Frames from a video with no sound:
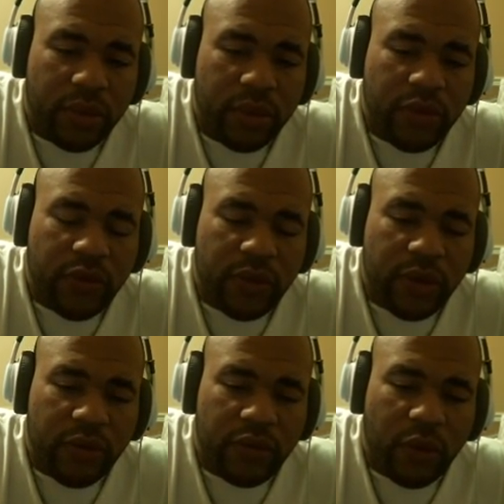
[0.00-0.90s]
to do
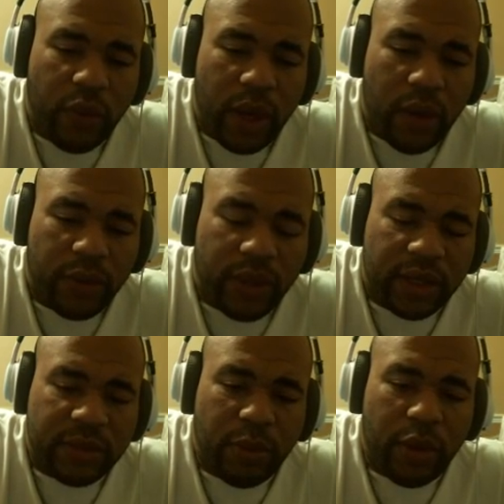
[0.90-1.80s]
so well with the
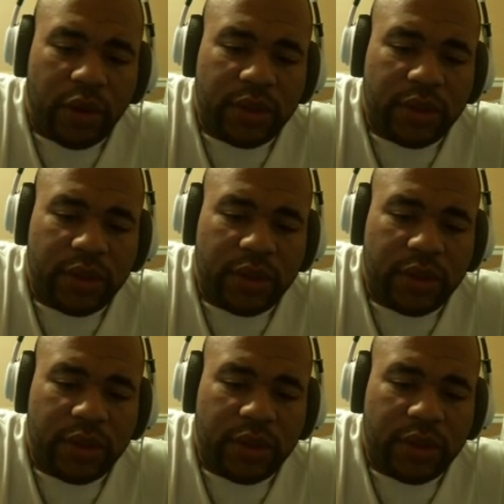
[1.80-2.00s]
exploiters,